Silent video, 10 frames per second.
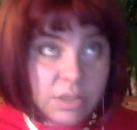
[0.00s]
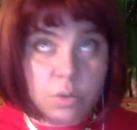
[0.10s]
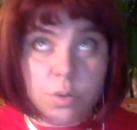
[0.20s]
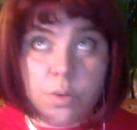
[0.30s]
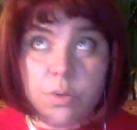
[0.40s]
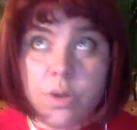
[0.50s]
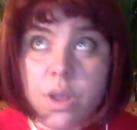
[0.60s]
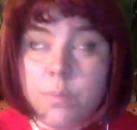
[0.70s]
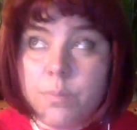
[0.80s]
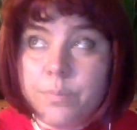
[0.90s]
or
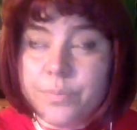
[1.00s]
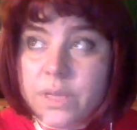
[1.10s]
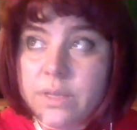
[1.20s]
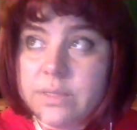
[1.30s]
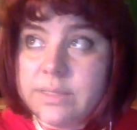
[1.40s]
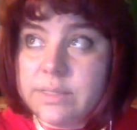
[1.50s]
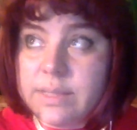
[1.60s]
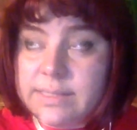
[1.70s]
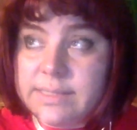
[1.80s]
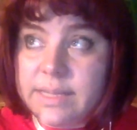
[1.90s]
it's,
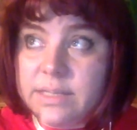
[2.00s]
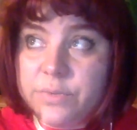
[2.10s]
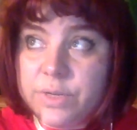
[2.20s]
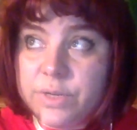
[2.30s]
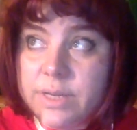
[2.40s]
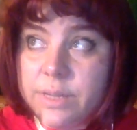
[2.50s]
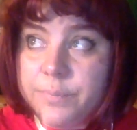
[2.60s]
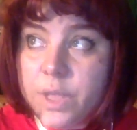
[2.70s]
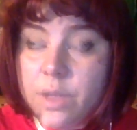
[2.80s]
let's say differently,